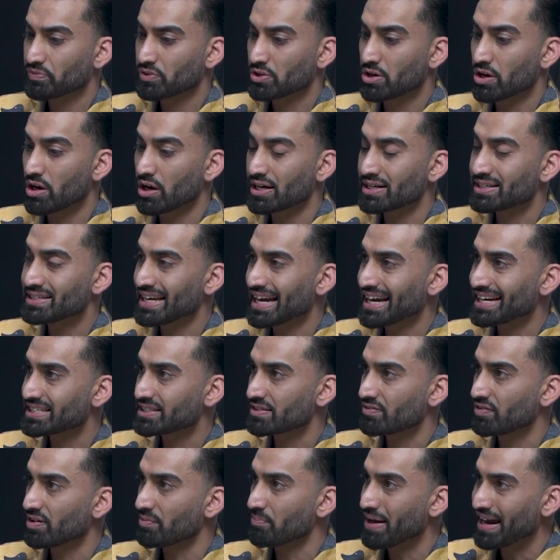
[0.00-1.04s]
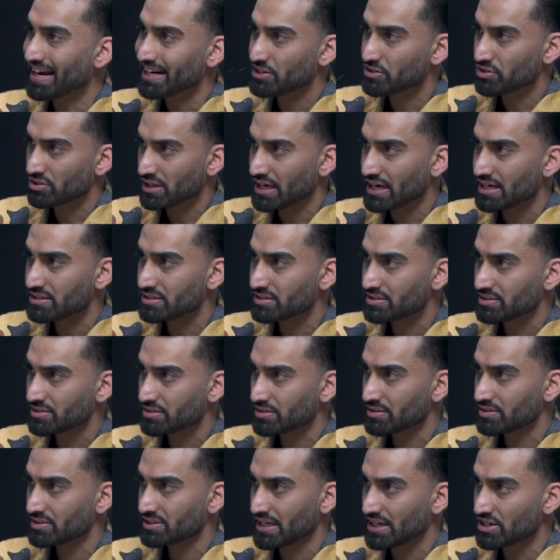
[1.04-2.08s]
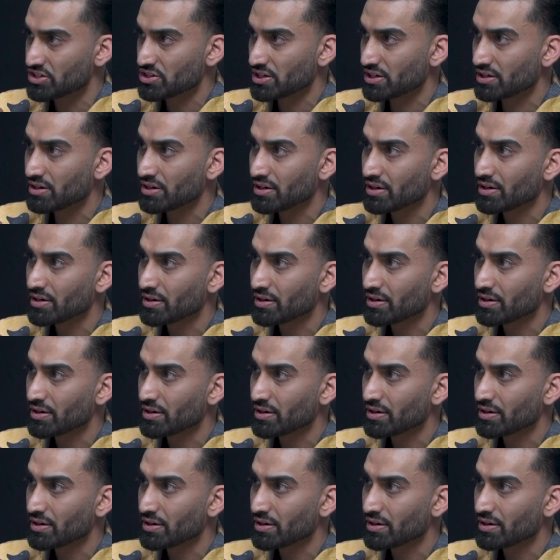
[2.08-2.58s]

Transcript: context of a masterclass session,